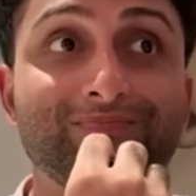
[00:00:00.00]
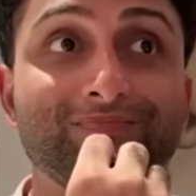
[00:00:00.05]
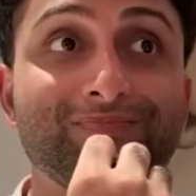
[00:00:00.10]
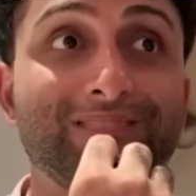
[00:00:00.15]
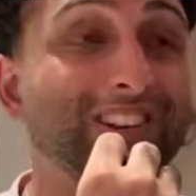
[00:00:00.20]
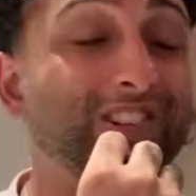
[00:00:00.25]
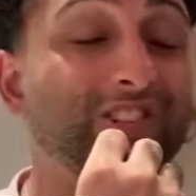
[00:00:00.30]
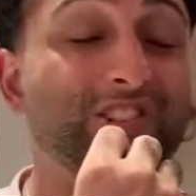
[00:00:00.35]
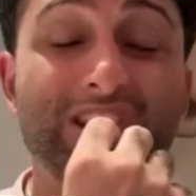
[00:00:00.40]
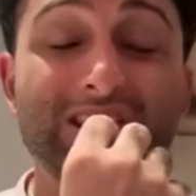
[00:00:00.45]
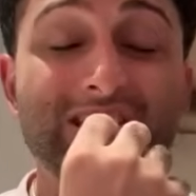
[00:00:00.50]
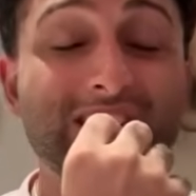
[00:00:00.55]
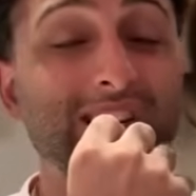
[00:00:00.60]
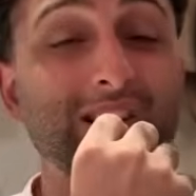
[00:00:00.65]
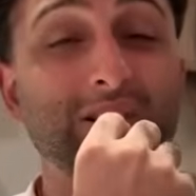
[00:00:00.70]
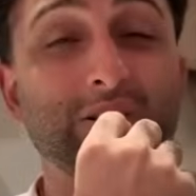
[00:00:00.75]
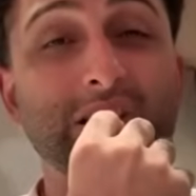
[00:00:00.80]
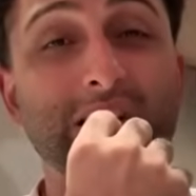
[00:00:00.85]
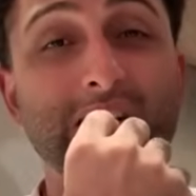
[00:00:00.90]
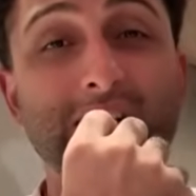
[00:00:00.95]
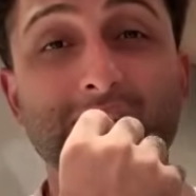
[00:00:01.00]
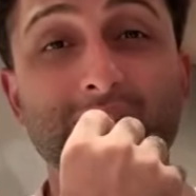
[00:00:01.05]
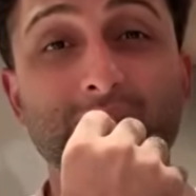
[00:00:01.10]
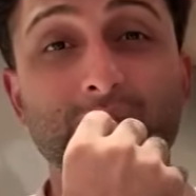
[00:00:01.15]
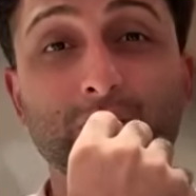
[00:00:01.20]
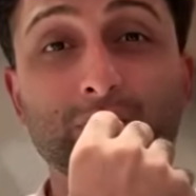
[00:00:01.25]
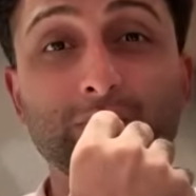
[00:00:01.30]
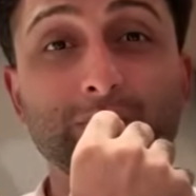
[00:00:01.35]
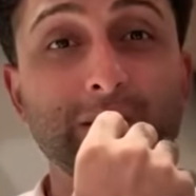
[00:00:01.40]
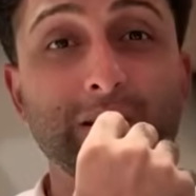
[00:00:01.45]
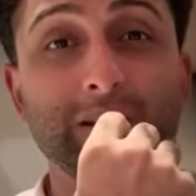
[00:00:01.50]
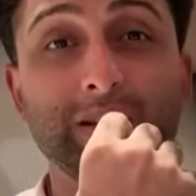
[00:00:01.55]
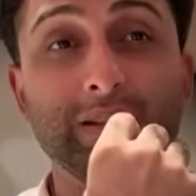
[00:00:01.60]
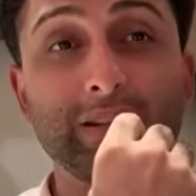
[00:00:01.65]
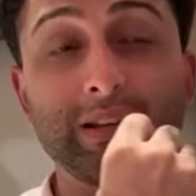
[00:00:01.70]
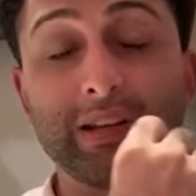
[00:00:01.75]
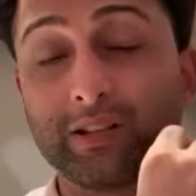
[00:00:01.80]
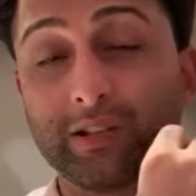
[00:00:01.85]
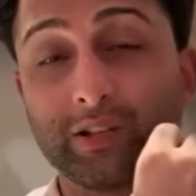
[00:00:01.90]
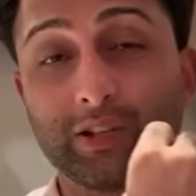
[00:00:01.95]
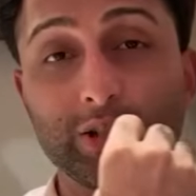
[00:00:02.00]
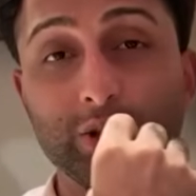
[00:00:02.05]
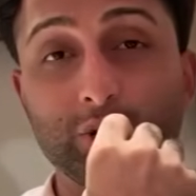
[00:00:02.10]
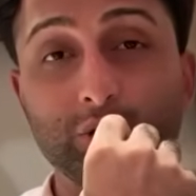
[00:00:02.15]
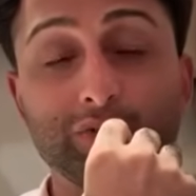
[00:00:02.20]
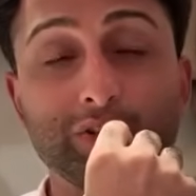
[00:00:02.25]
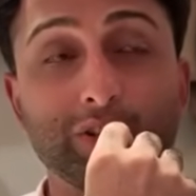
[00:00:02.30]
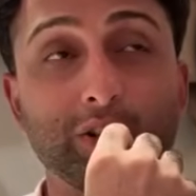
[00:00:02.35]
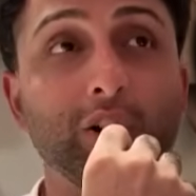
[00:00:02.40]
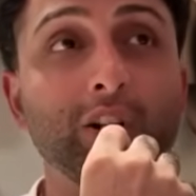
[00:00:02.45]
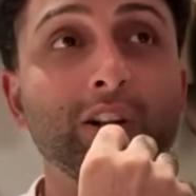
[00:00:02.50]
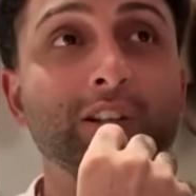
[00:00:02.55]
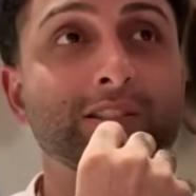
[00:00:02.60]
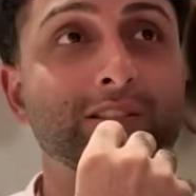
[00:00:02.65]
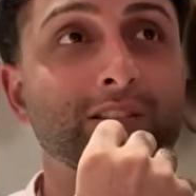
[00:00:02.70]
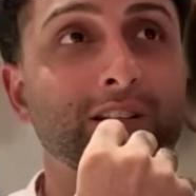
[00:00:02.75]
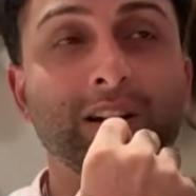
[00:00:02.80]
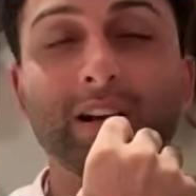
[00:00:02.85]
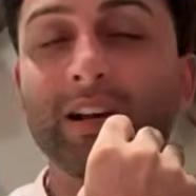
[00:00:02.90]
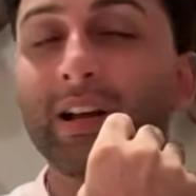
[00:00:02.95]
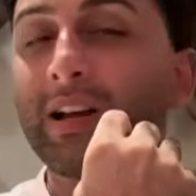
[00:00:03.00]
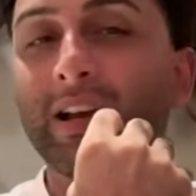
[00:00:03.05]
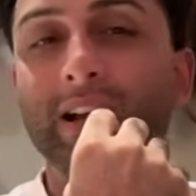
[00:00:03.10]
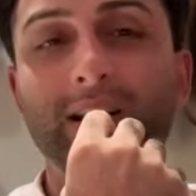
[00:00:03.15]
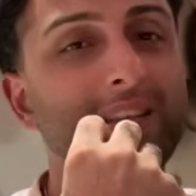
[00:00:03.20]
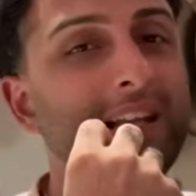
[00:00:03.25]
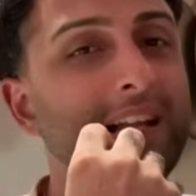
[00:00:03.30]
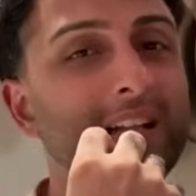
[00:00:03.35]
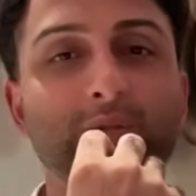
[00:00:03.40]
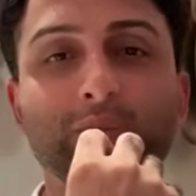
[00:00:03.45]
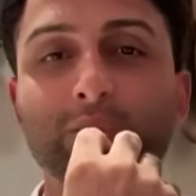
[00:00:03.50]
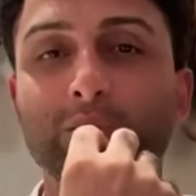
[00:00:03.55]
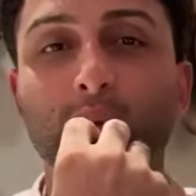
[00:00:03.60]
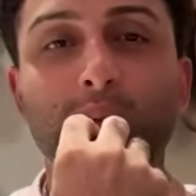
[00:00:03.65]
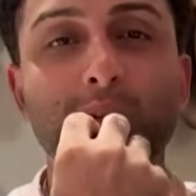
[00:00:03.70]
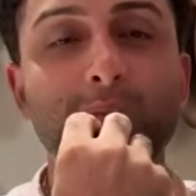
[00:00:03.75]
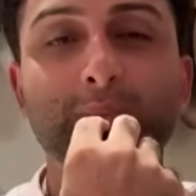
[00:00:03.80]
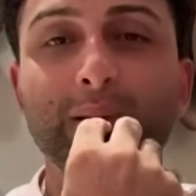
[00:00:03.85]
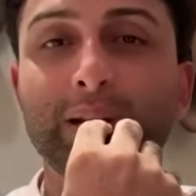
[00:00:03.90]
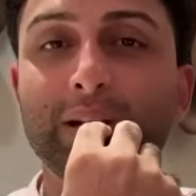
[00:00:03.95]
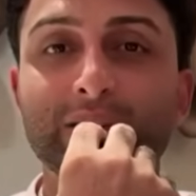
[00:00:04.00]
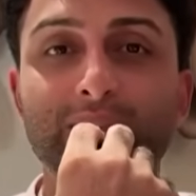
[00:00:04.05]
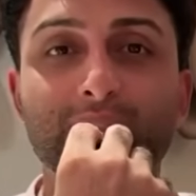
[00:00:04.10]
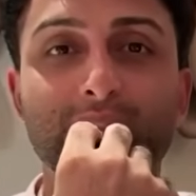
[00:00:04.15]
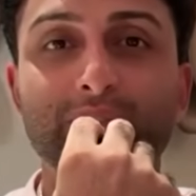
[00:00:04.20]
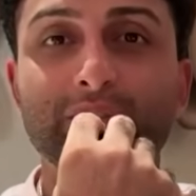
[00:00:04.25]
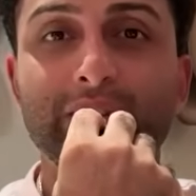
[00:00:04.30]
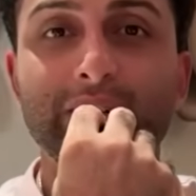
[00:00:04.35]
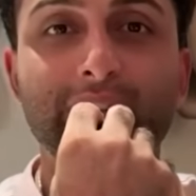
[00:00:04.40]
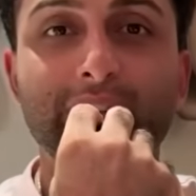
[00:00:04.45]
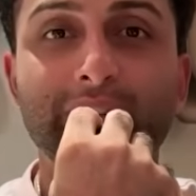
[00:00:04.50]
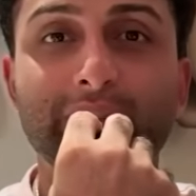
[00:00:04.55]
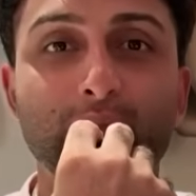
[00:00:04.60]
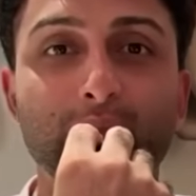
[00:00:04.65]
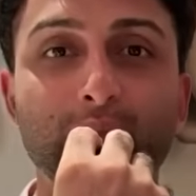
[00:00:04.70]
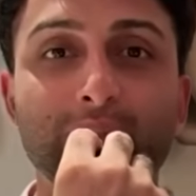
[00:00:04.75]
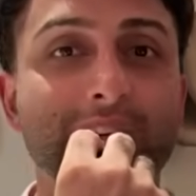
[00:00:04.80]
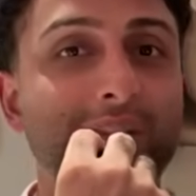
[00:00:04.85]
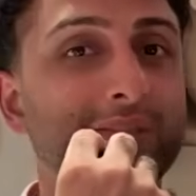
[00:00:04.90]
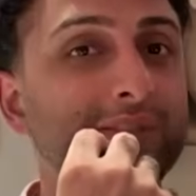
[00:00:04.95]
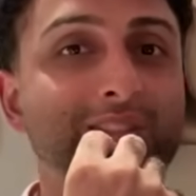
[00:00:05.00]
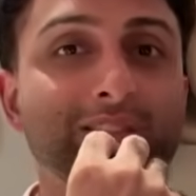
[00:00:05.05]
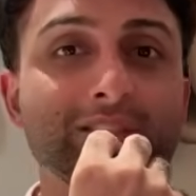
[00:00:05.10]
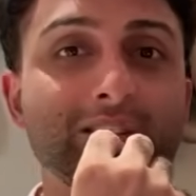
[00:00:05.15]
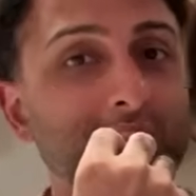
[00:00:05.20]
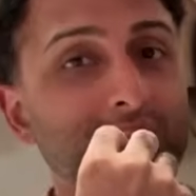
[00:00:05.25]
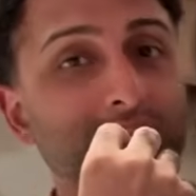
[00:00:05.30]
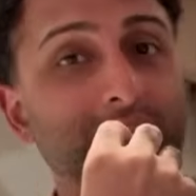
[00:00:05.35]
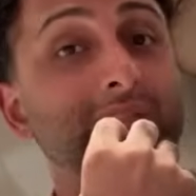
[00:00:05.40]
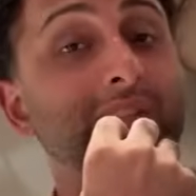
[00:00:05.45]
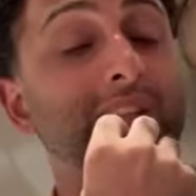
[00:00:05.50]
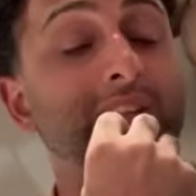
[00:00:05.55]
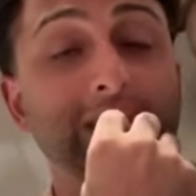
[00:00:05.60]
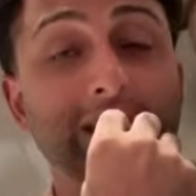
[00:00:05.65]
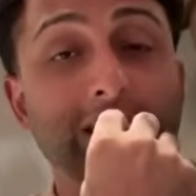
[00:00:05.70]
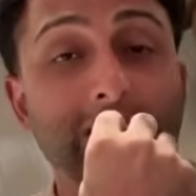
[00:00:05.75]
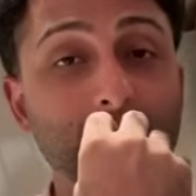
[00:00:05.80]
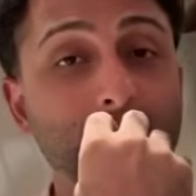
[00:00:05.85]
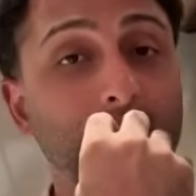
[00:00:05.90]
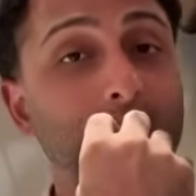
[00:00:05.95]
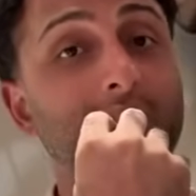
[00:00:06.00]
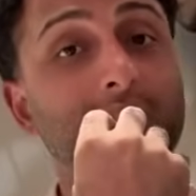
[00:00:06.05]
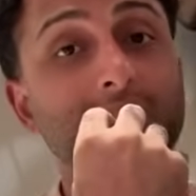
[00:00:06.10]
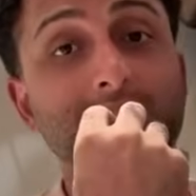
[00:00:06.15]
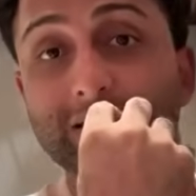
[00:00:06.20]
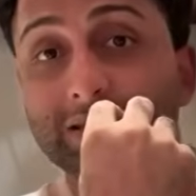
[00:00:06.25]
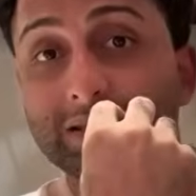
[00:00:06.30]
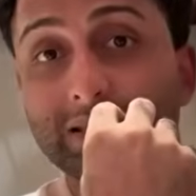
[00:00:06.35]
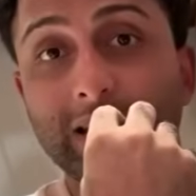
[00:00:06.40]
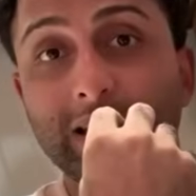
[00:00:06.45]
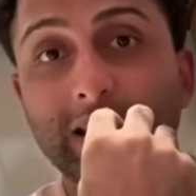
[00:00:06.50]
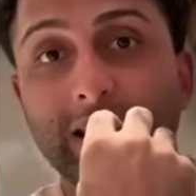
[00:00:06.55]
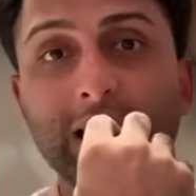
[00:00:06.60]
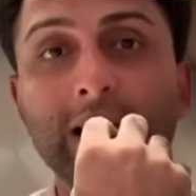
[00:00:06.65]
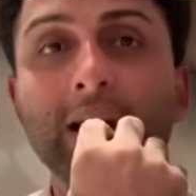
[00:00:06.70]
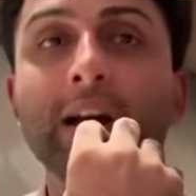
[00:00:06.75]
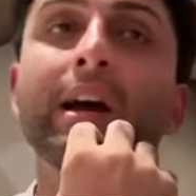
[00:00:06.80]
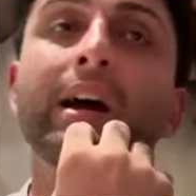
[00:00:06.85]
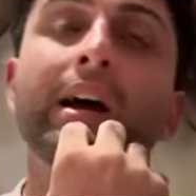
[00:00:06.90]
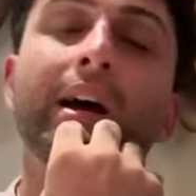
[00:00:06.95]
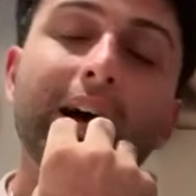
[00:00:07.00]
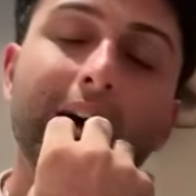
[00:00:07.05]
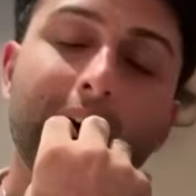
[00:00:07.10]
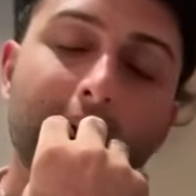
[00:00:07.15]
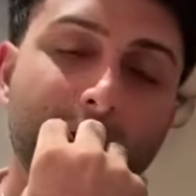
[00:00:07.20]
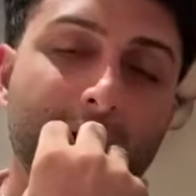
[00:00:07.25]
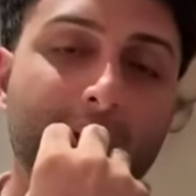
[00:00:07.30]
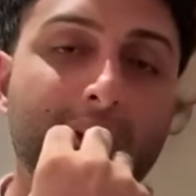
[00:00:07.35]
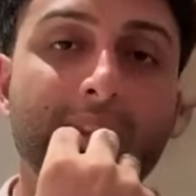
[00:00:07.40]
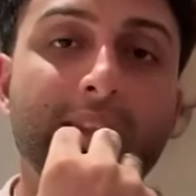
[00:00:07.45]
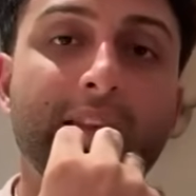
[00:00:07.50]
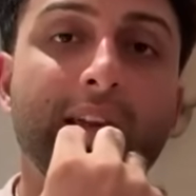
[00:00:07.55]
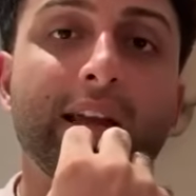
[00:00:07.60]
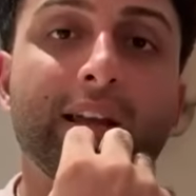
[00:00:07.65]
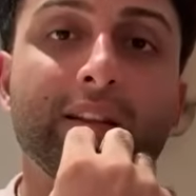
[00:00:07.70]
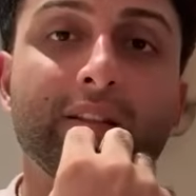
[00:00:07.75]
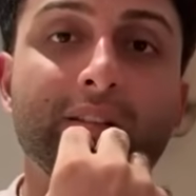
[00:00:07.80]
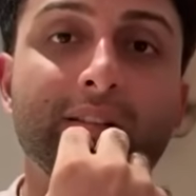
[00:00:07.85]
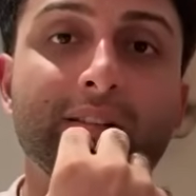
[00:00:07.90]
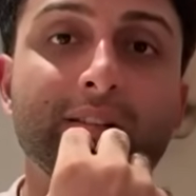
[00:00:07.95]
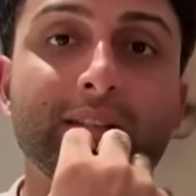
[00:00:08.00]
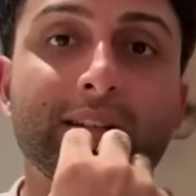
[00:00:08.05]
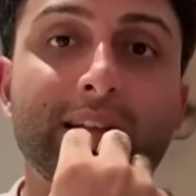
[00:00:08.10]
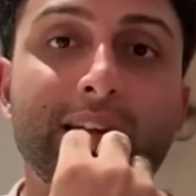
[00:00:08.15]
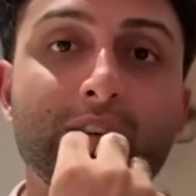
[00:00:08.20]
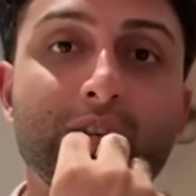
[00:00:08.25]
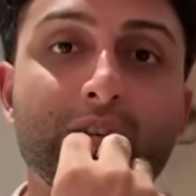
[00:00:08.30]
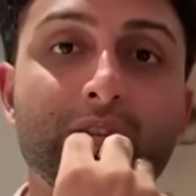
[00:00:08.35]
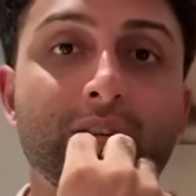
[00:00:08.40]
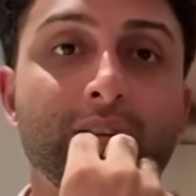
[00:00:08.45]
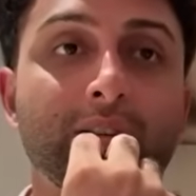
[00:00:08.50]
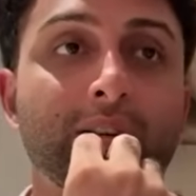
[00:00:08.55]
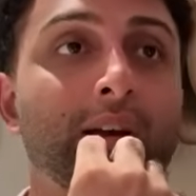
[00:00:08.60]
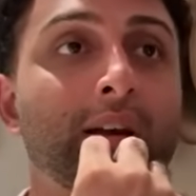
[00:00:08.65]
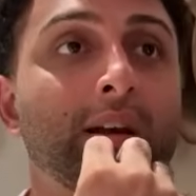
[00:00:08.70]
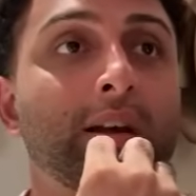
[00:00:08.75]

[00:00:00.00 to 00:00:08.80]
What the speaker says: Like JD Kagulangan told me in our shoot for All Star, that's what all players are training for now. They're not just thinking local, they're thinking, how can I get to international?